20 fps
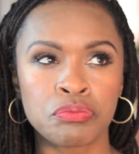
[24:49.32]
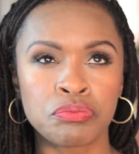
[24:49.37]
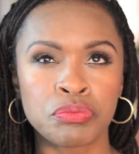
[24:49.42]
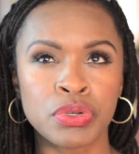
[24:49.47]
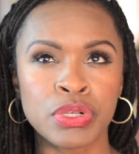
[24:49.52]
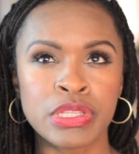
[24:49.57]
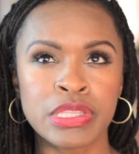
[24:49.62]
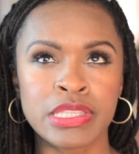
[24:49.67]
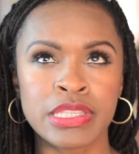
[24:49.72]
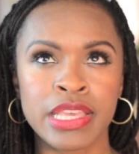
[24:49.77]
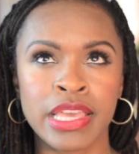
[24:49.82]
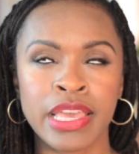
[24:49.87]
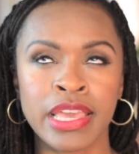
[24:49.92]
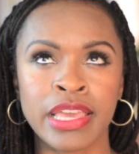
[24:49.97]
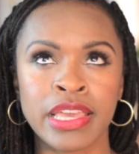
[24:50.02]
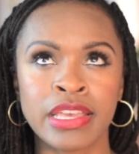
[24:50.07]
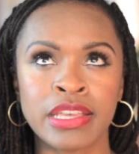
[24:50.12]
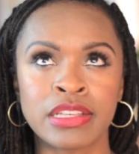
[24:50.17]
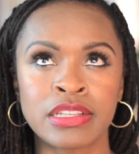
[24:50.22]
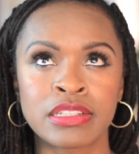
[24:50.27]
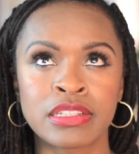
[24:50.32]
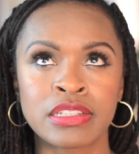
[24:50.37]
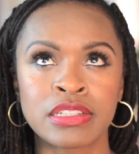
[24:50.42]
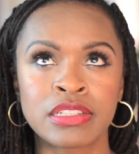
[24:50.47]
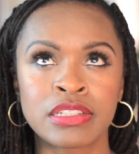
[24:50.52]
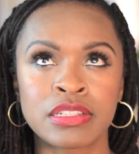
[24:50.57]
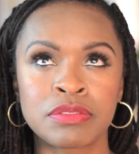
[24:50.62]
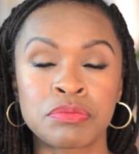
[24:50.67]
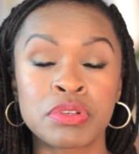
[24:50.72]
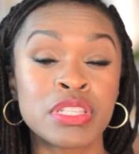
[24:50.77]
puts
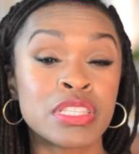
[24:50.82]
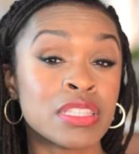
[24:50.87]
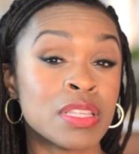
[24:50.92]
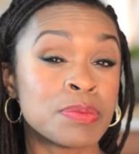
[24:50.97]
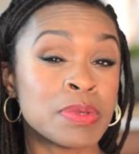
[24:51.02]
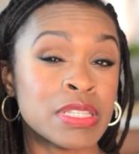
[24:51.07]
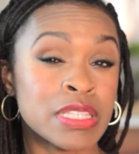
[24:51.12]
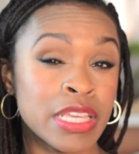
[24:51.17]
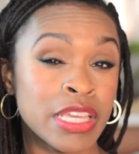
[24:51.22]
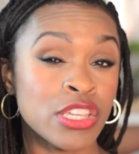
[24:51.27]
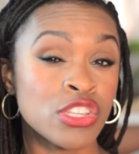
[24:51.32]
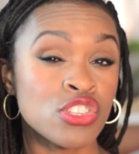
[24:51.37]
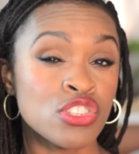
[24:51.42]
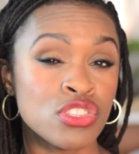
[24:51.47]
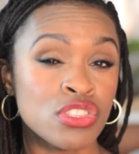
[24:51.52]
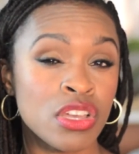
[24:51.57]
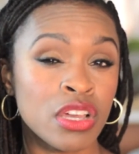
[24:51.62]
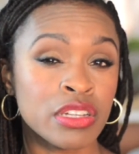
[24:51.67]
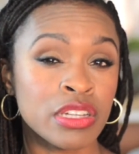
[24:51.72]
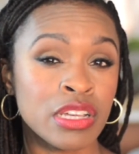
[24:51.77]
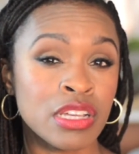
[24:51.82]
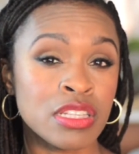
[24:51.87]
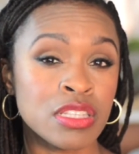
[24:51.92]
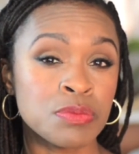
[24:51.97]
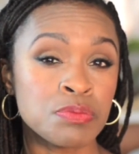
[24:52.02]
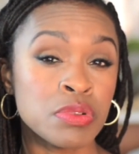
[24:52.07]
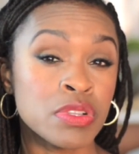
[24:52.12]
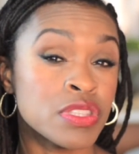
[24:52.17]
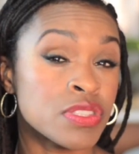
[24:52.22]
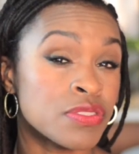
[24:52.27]
limitations on
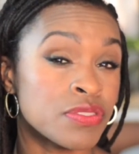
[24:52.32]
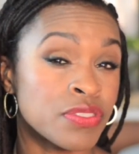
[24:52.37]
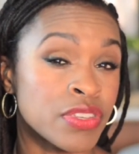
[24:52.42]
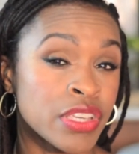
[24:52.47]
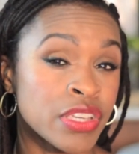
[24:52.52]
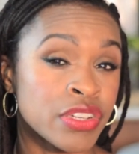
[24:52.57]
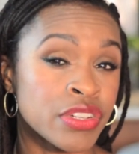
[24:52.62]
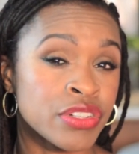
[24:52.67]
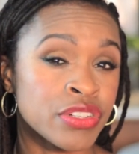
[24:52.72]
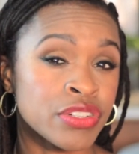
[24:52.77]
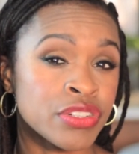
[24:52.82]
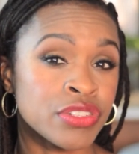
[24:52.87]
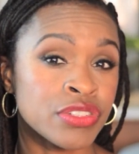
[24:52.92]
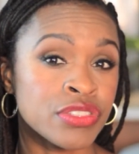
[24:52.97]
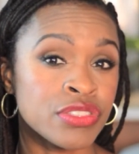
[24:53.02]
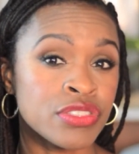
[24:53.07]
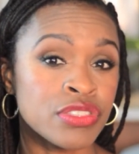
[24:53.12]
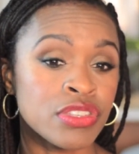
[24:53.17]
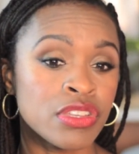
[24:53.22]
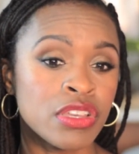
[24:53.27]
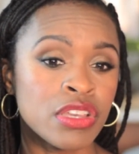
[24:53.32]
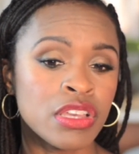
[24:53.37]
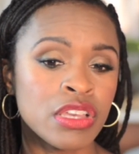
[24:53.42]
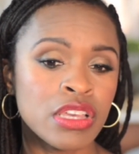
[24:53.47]
us, puts fears,